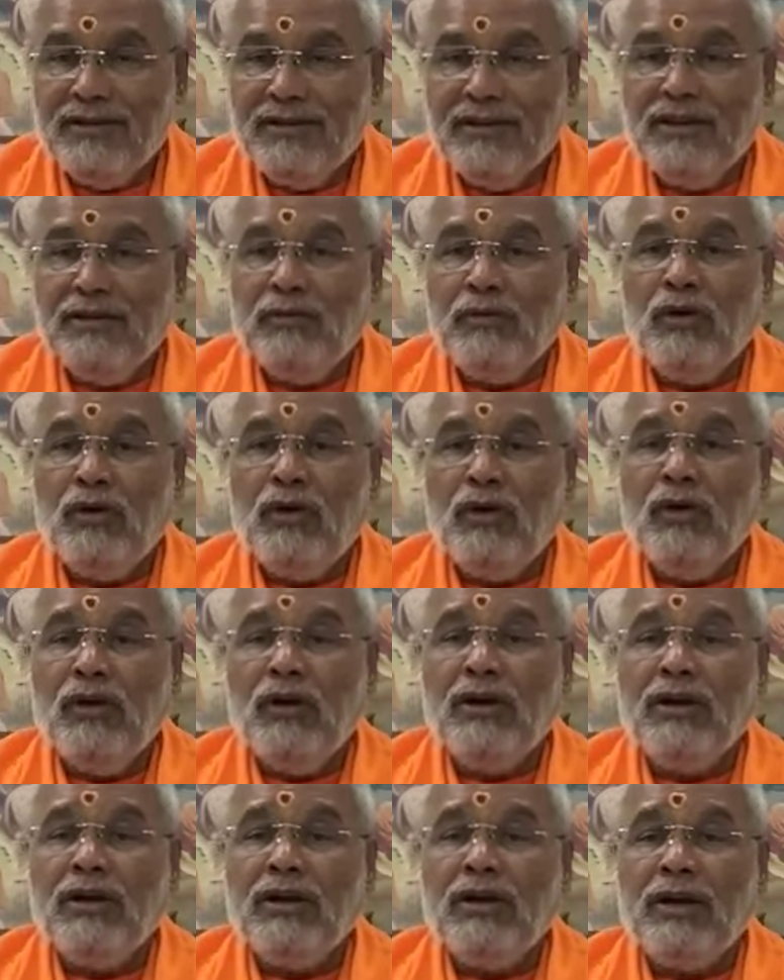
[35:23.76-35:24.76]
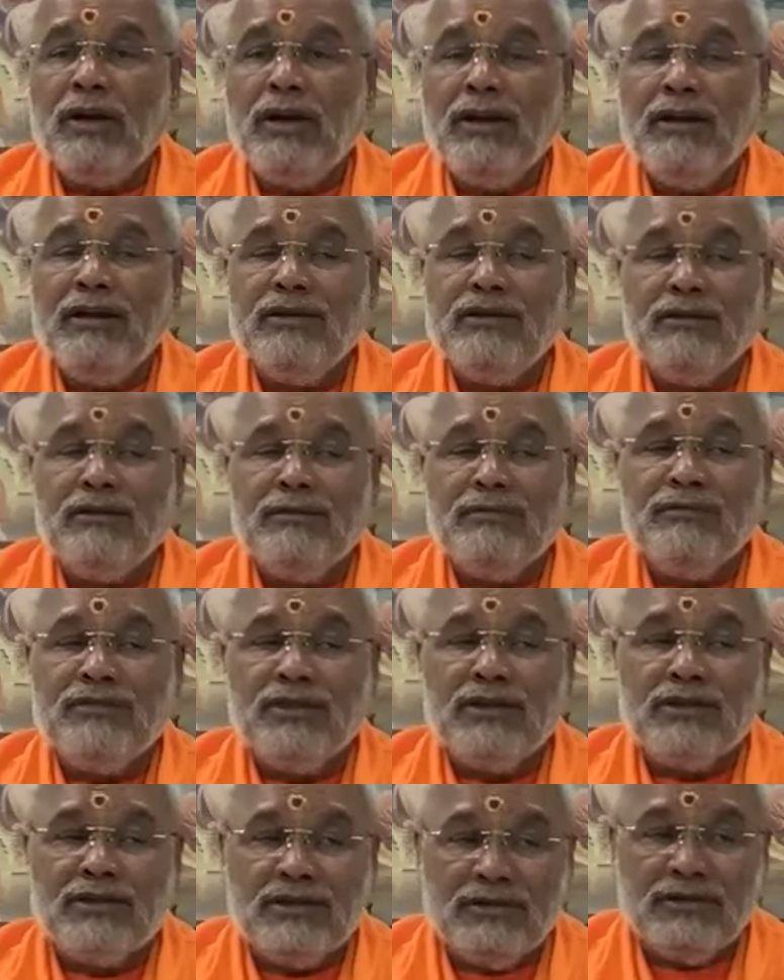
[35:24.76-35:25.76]
They have all kinds of
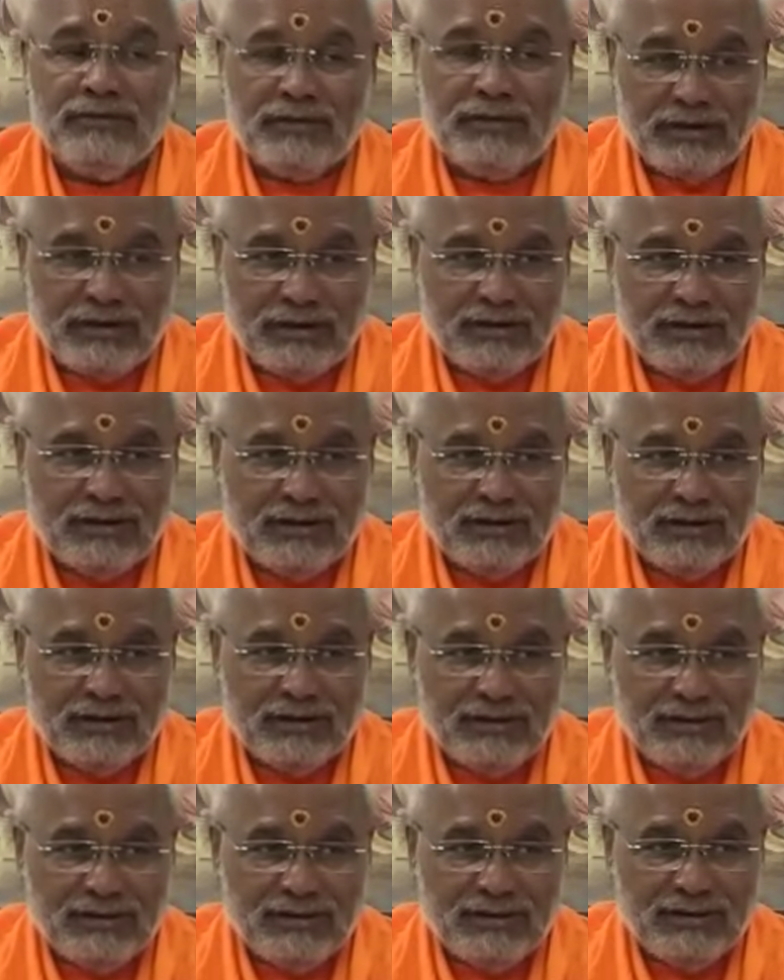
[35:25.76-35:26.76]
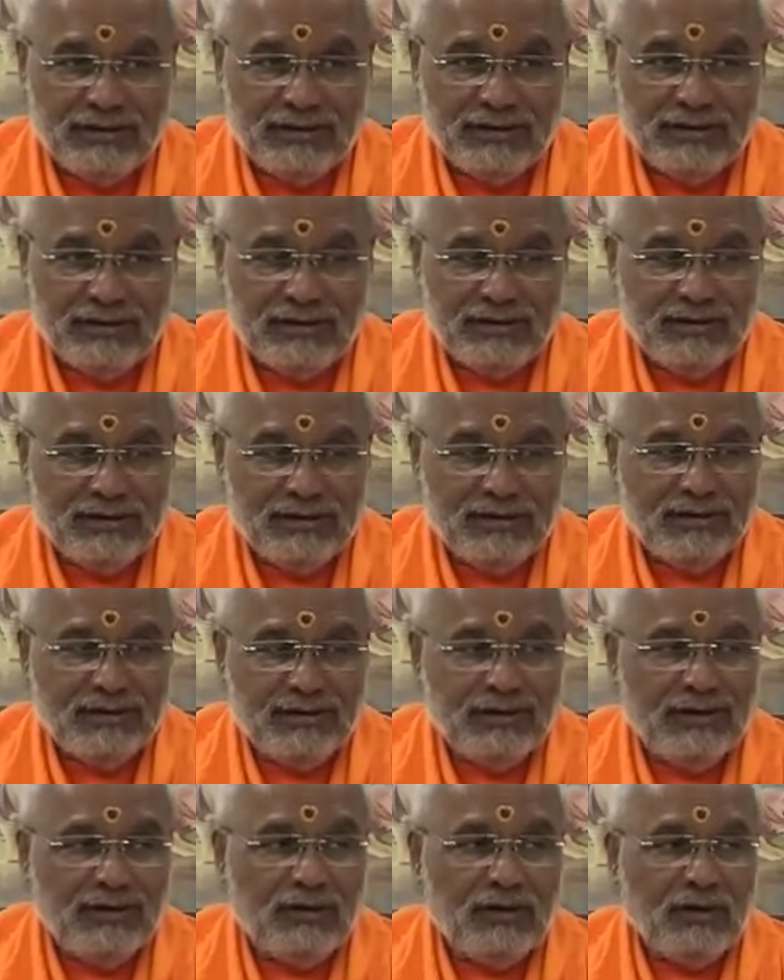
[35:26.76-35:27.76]
justification,
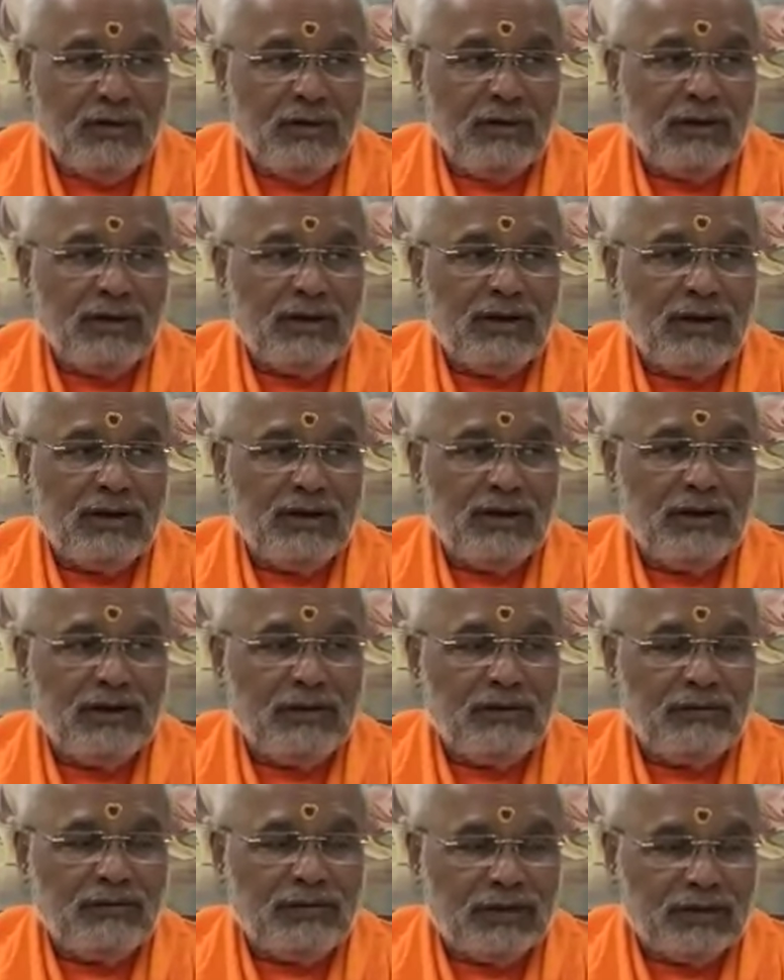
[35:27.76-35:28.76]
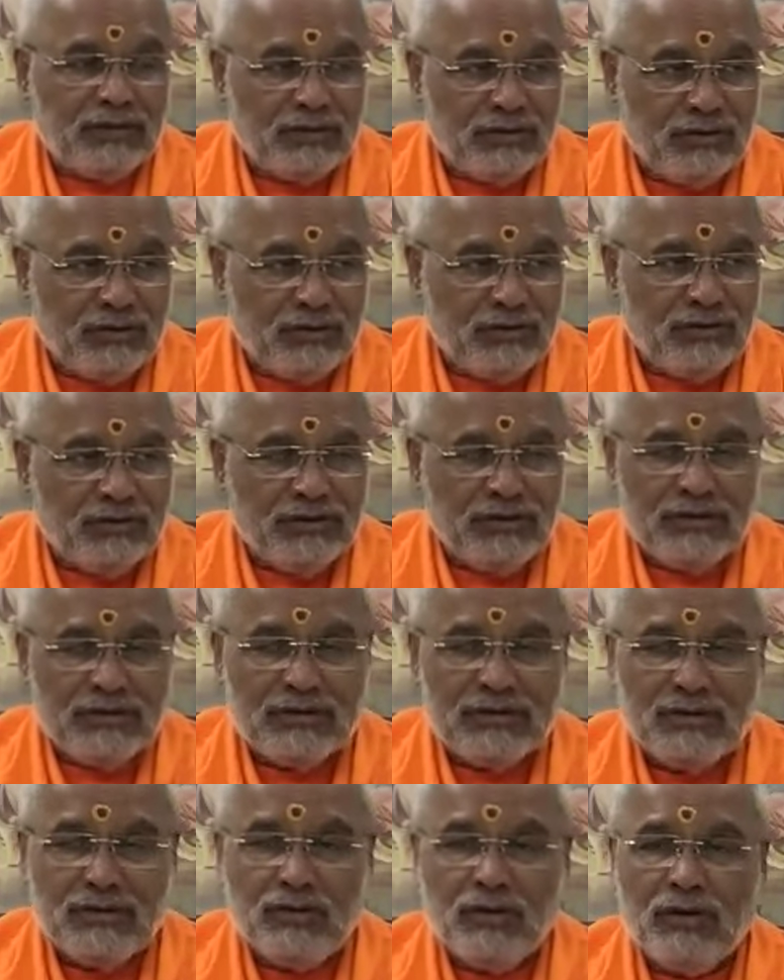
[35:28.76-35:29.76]
all kinds of
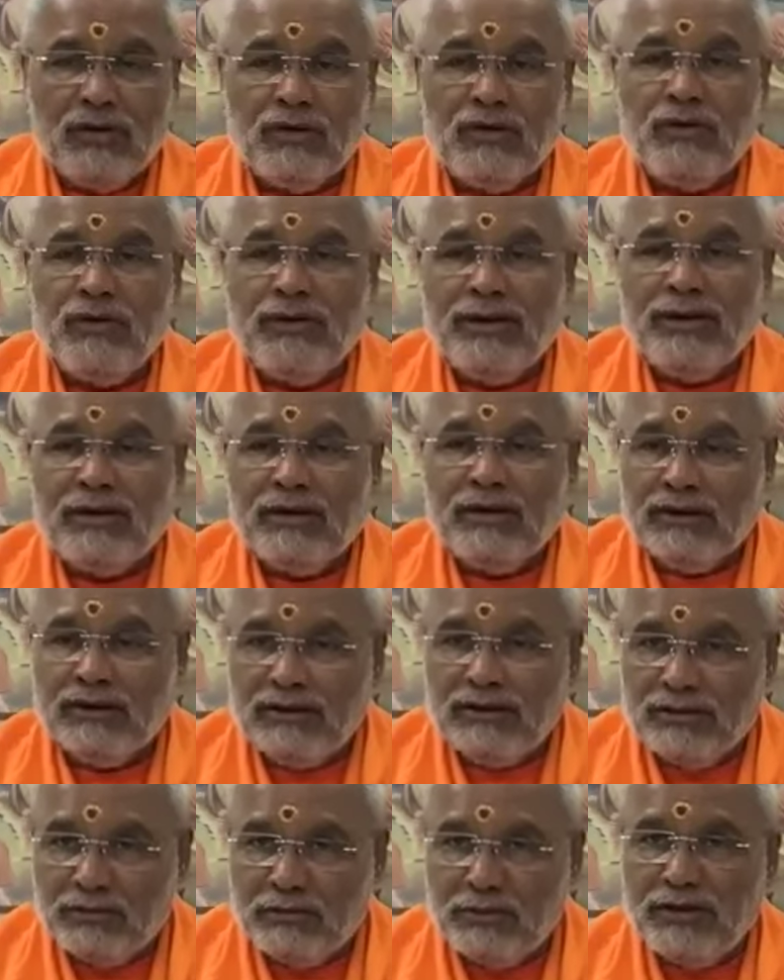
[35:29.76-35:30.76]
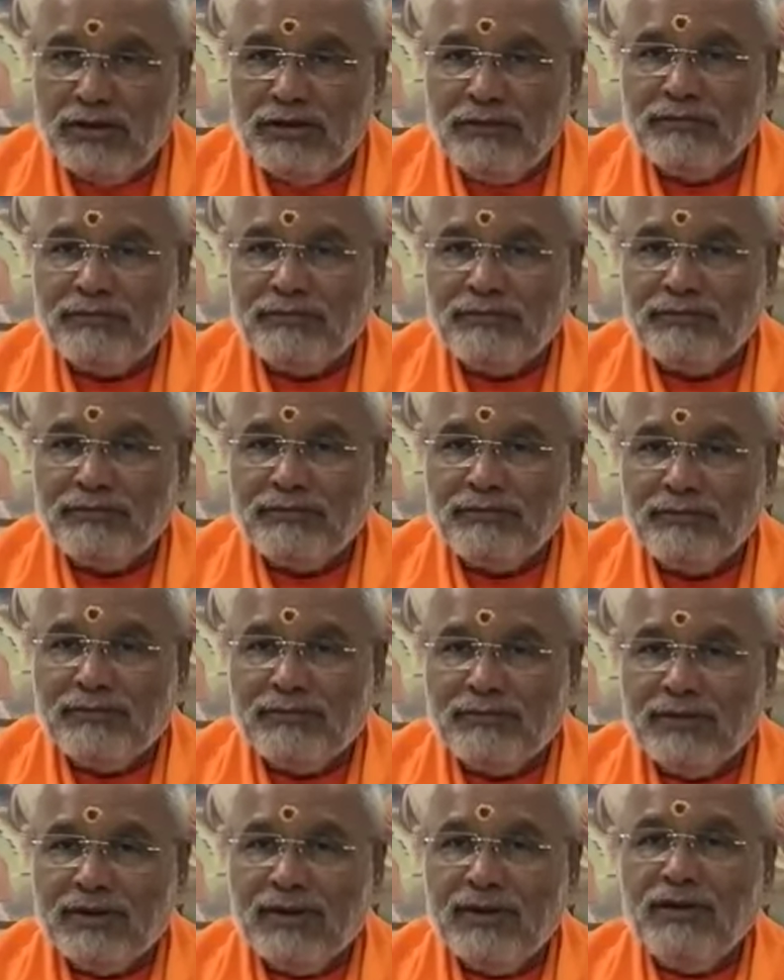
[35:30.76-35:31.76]
excuses not to attend shibir,
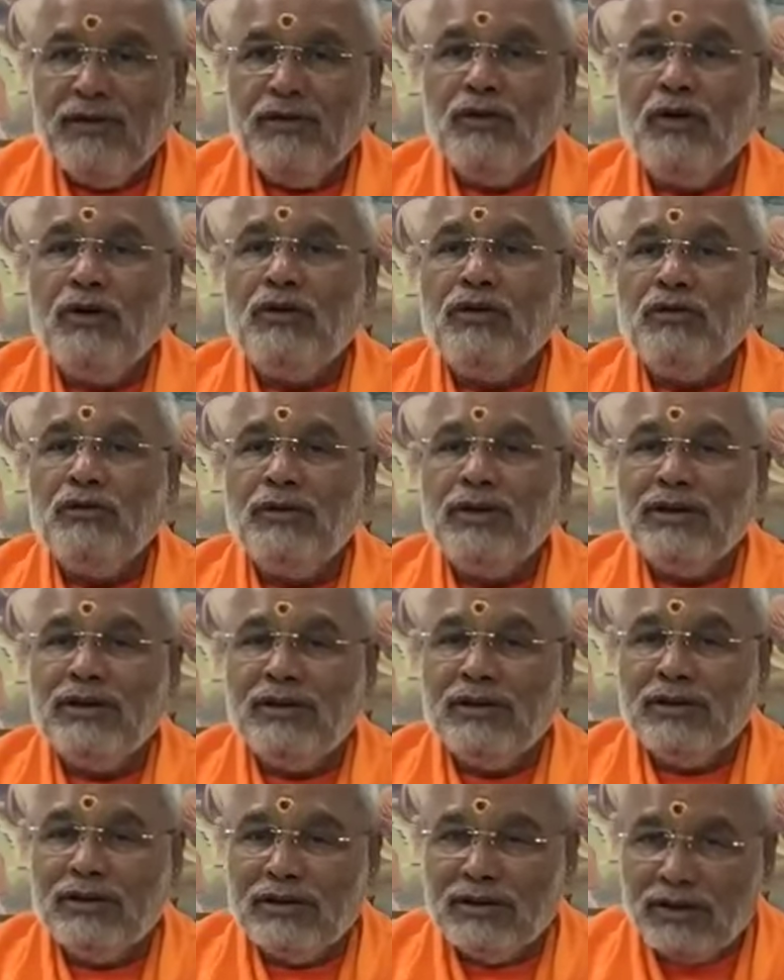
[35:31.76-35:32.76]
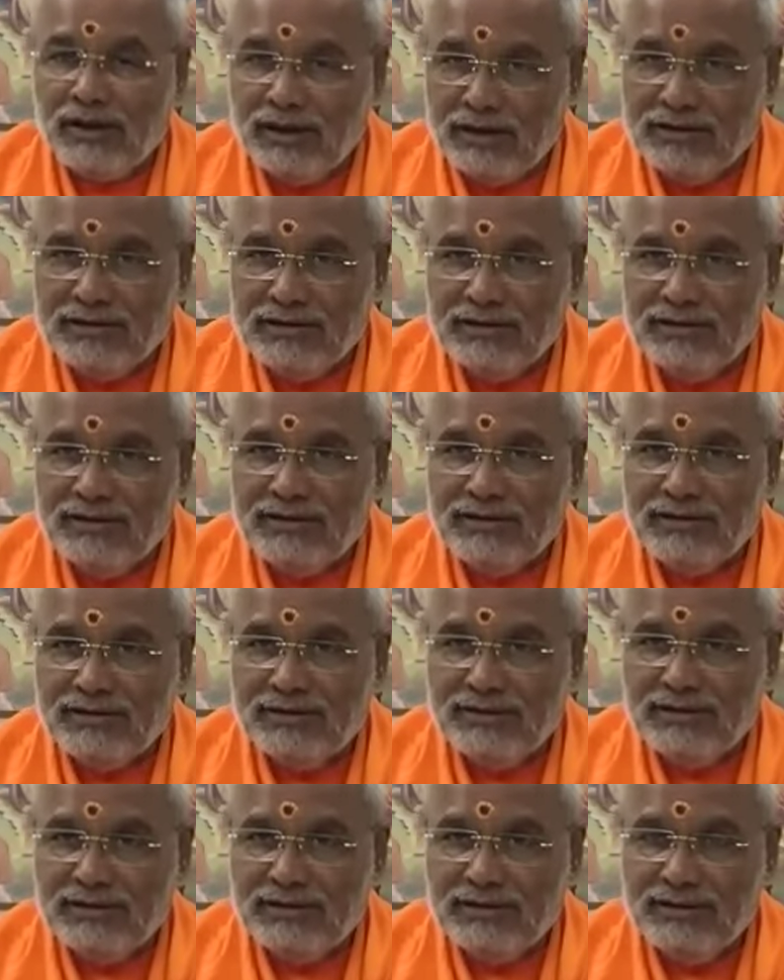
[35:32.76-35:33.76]
not to attend classes.
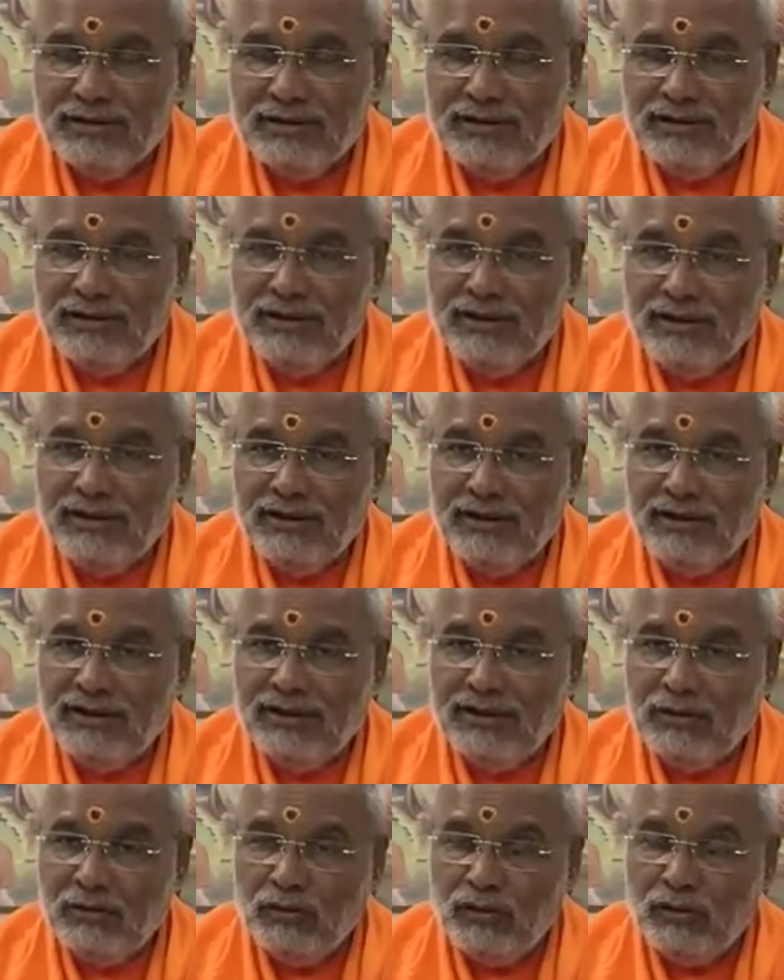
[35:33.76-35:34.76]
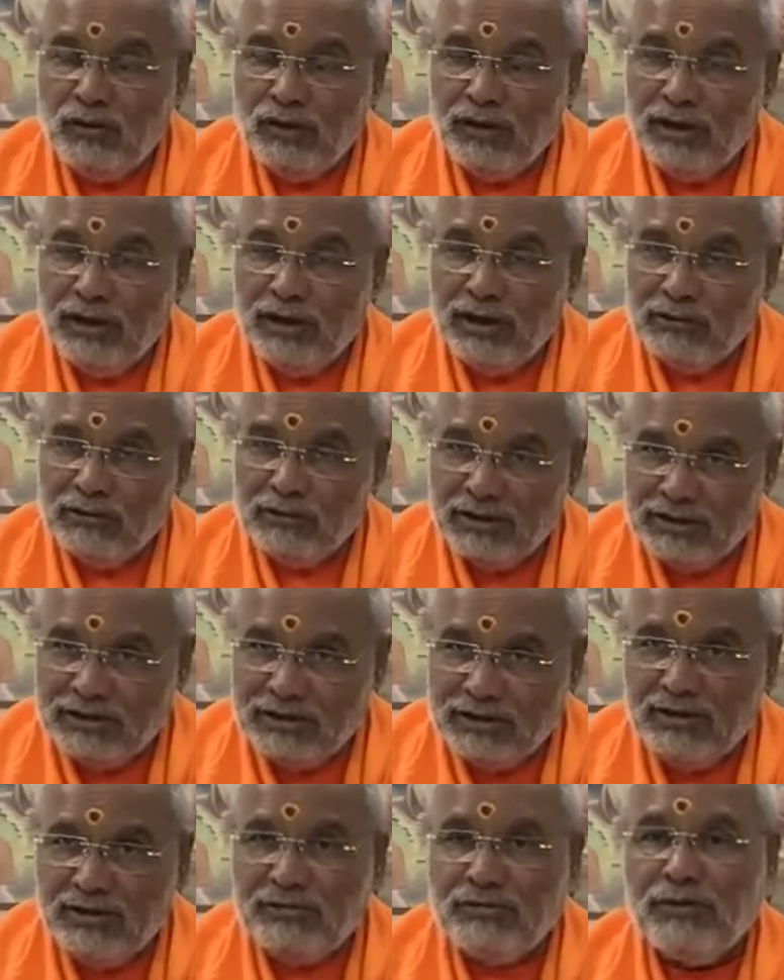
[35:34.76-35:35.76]
And they have all
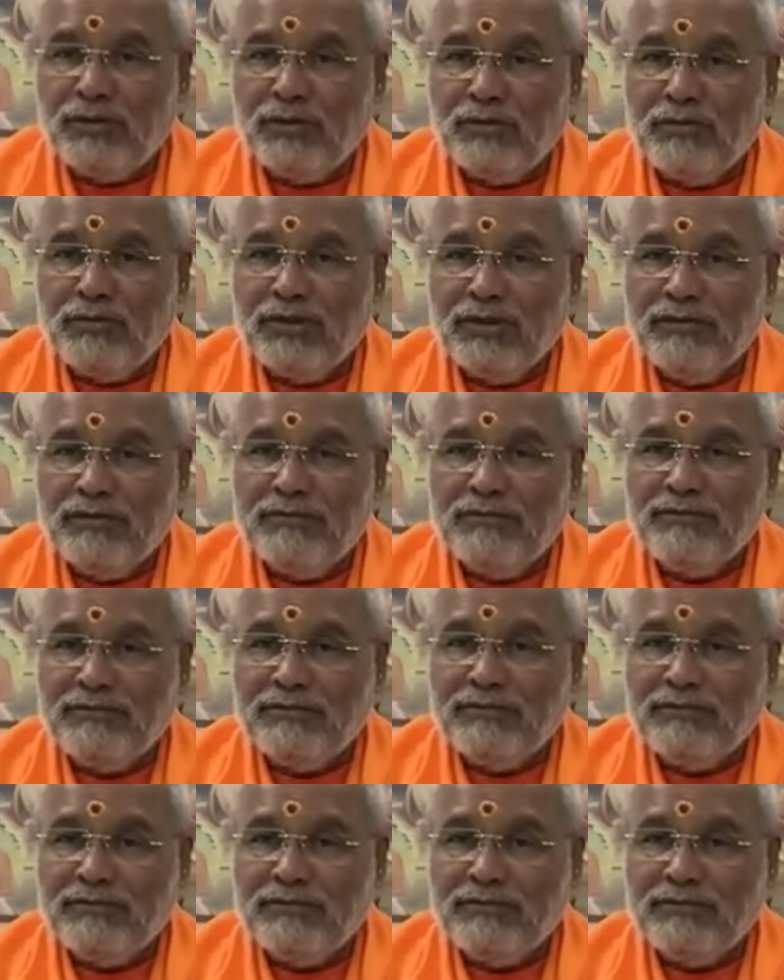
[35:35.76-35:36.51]
advices for me.